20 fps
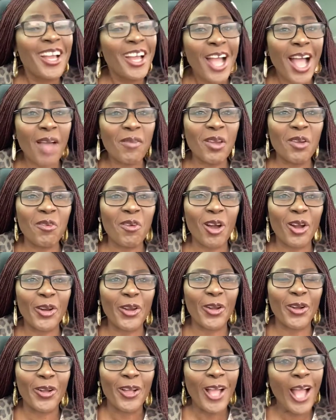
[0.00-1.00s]
I'm a
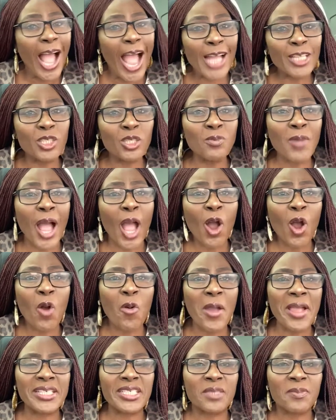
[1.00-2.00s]
warrior. I do my
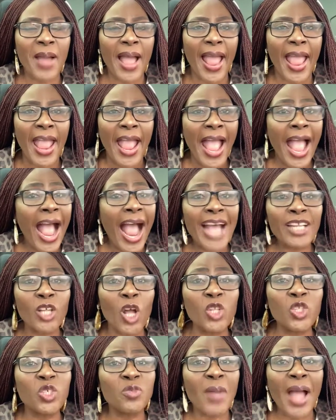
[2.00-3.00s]
always smile. I
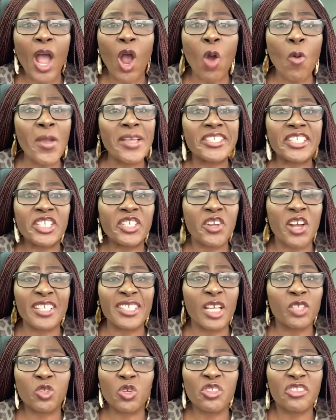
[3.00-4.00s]
don't do my always
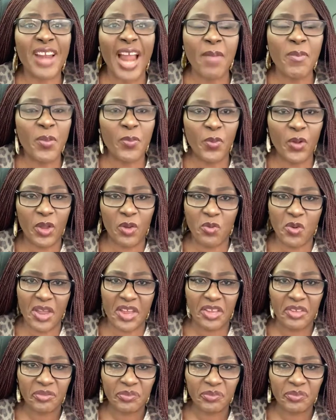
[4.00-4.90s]
seriousness to drive people away.